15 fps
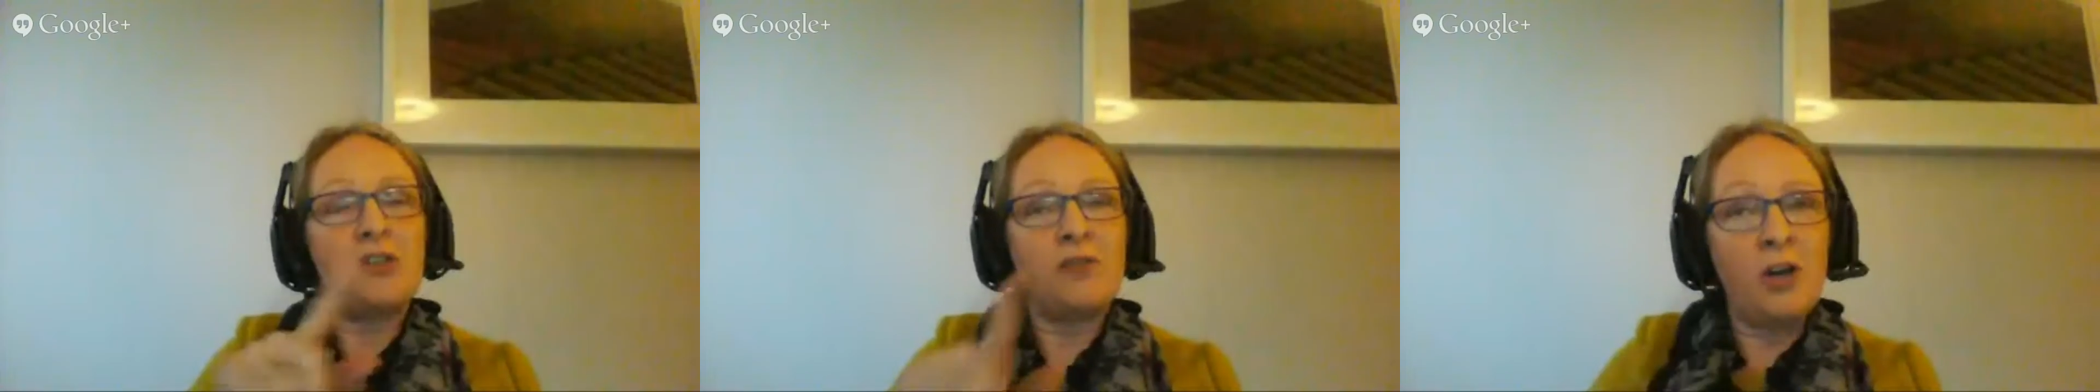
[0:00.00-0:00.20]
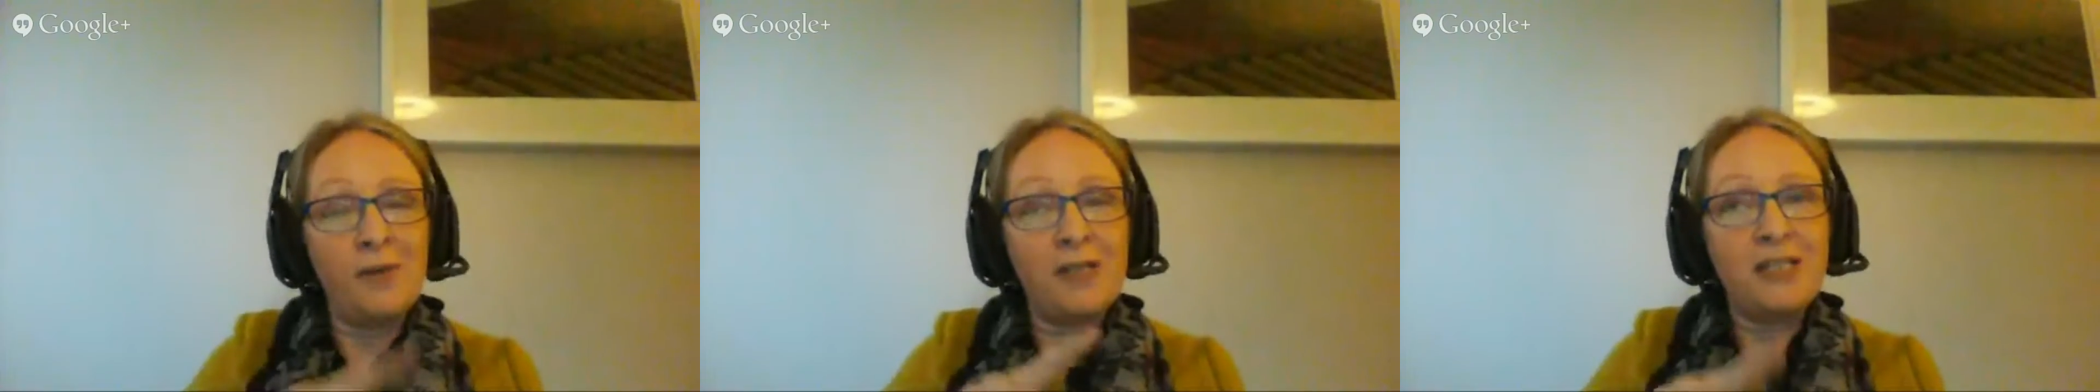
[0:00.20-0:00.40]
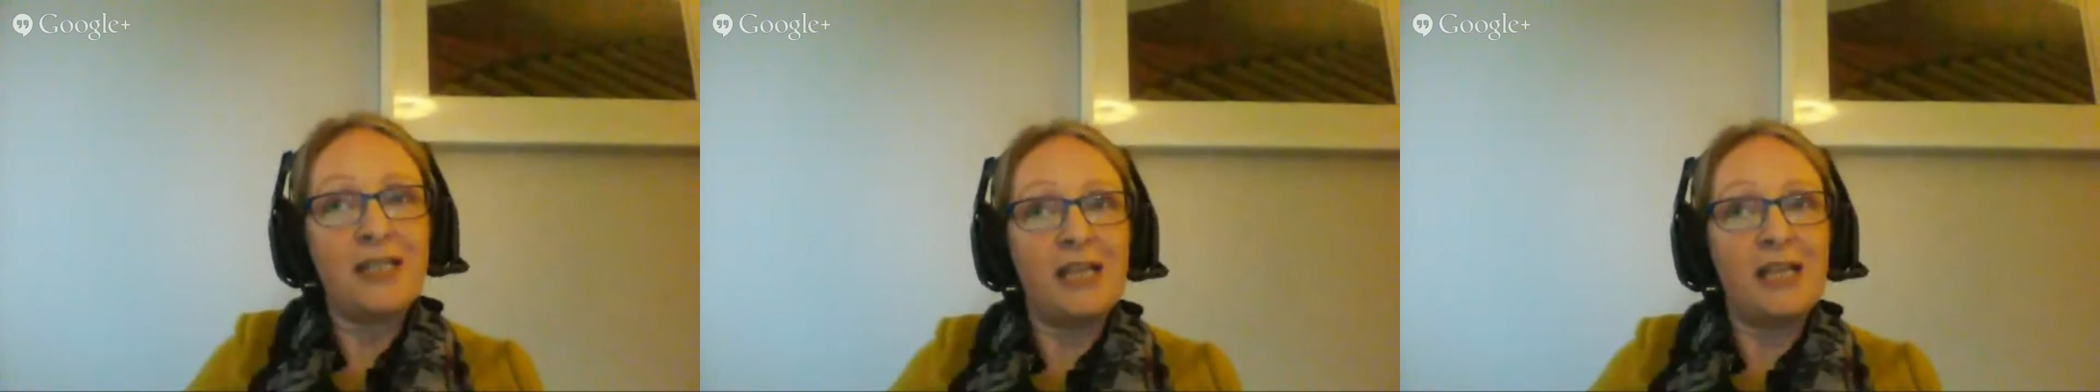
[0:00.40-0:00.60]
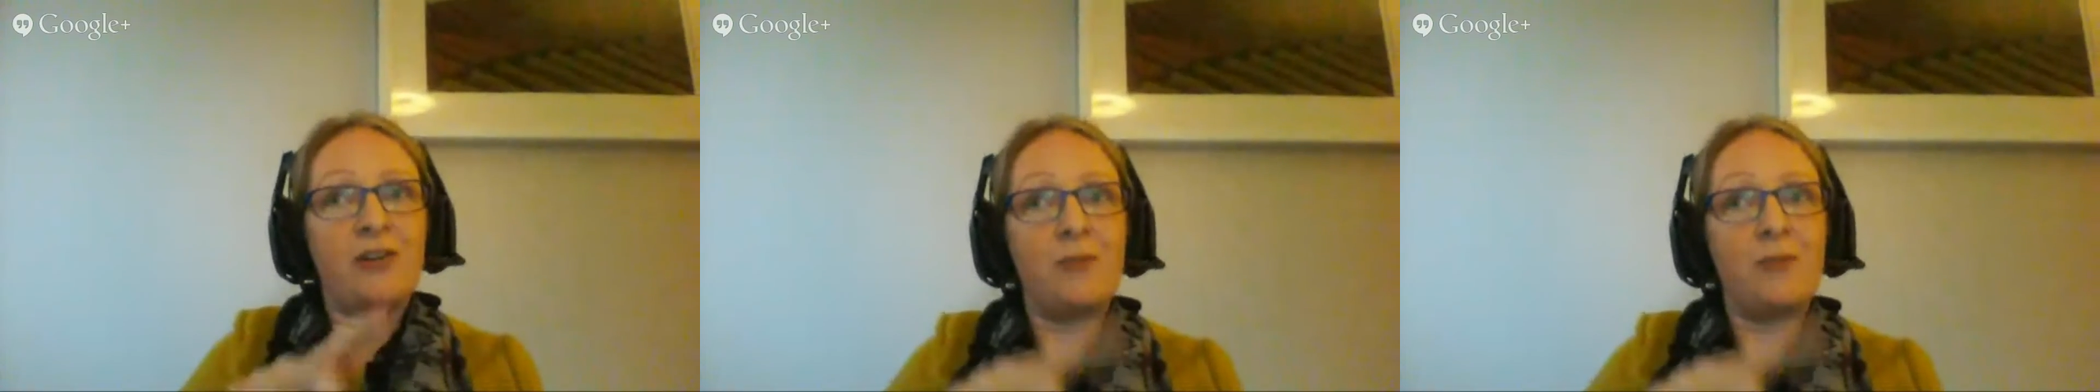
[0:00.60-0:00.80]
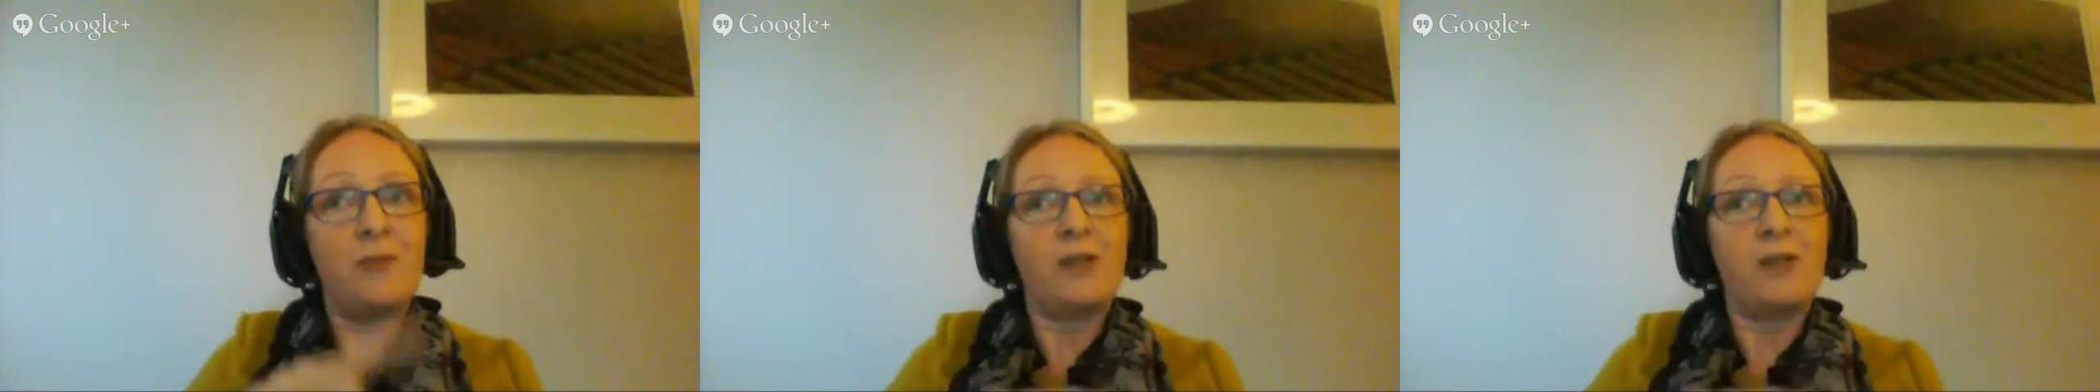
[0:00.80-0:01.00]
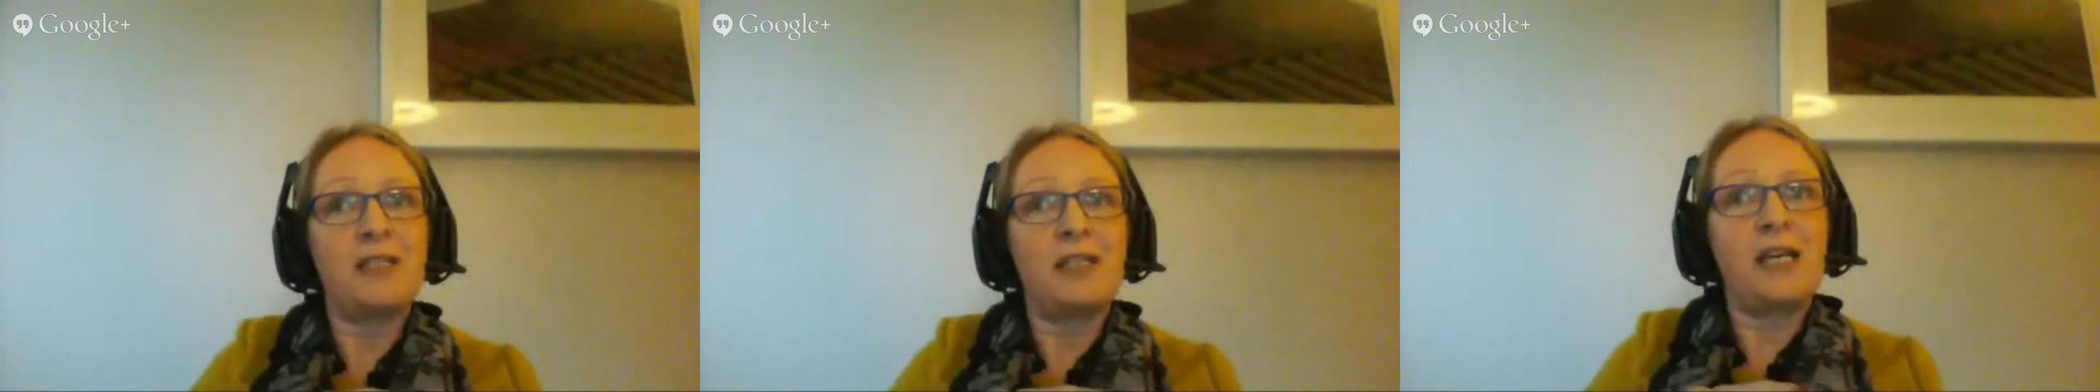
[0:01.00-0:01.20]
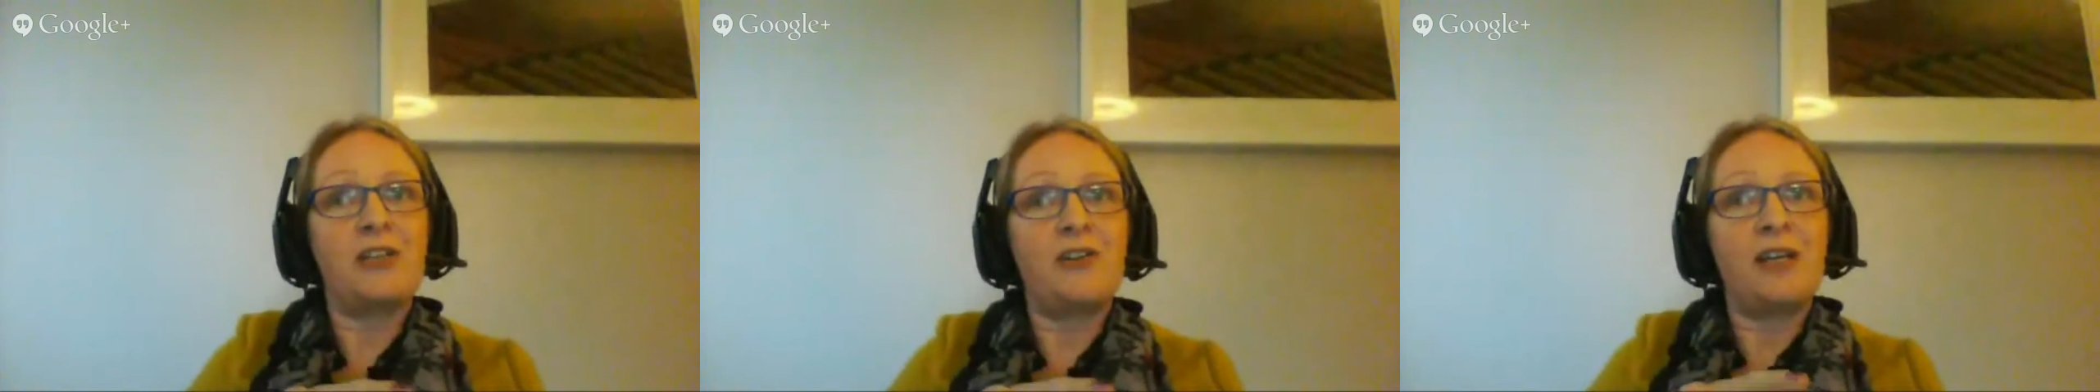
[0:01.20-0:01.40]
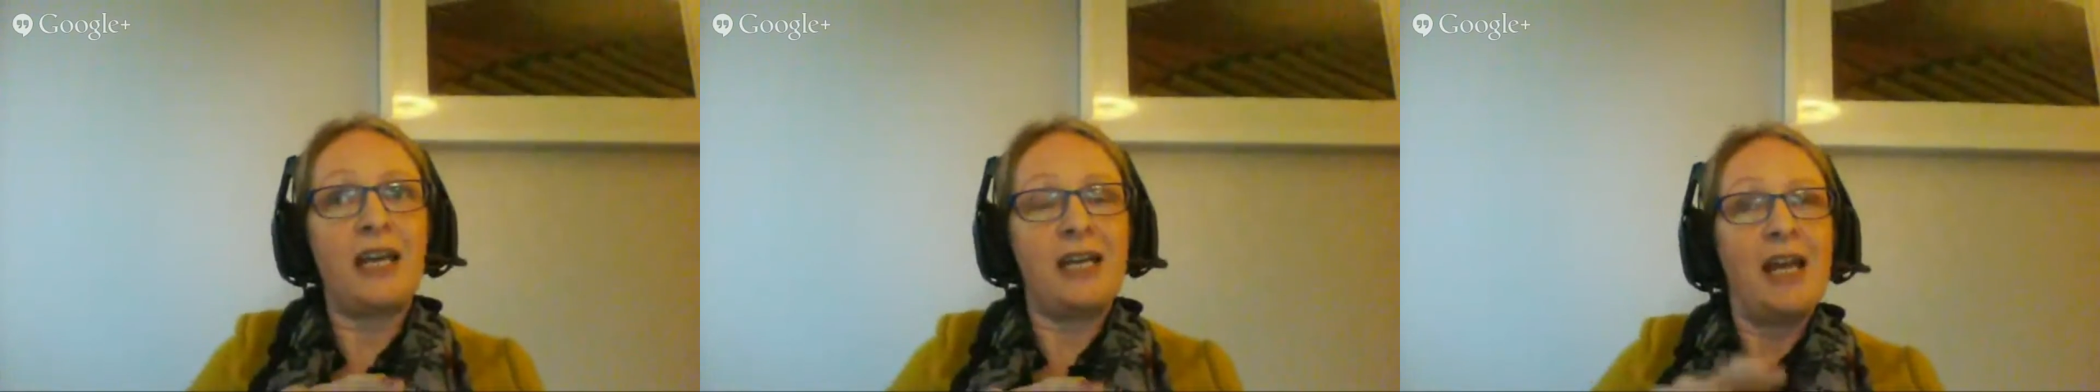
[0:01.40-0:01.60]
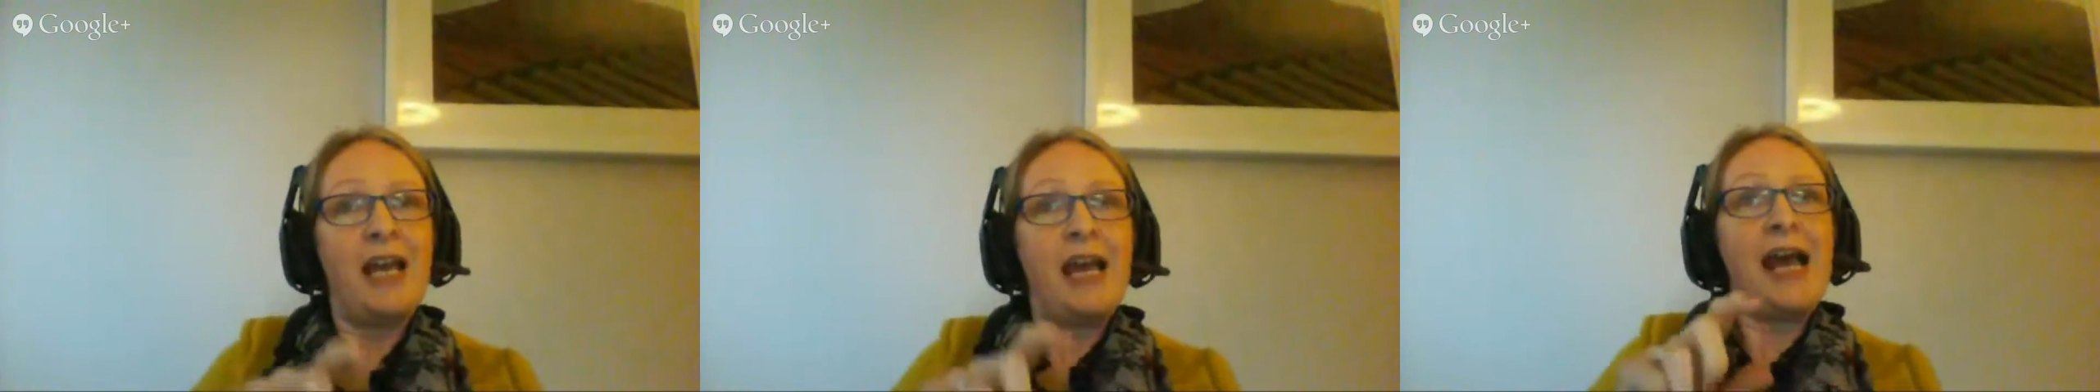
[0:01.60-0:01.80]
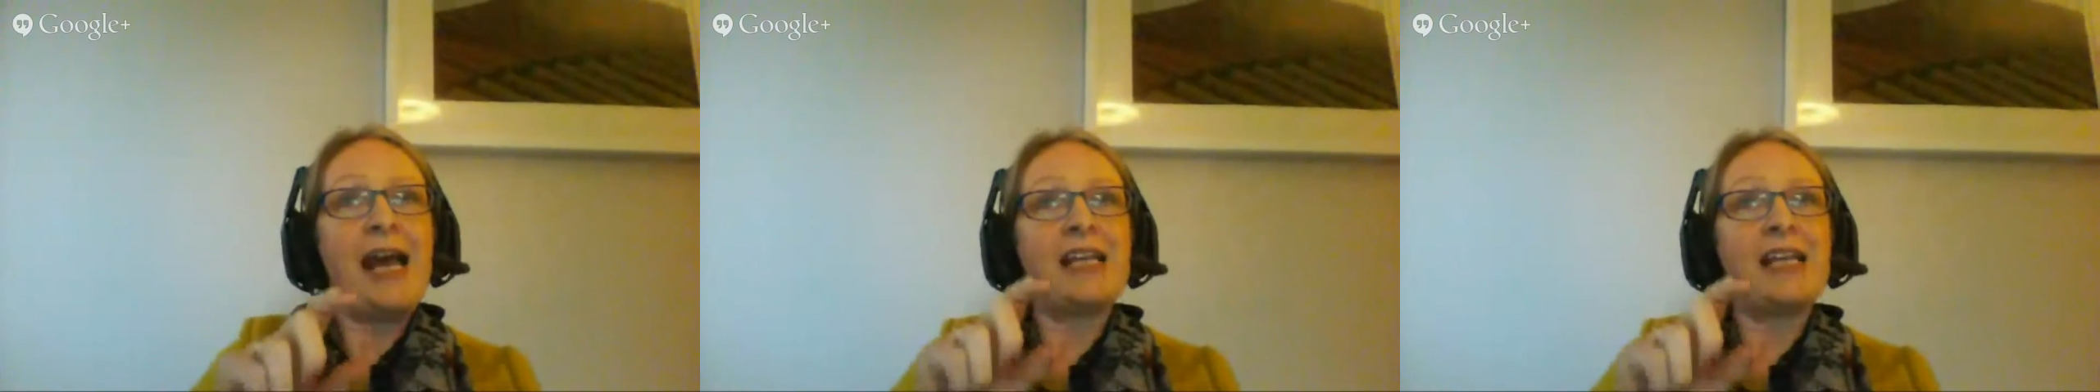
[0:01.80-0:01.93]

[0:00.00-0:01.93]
of coming together and working together again,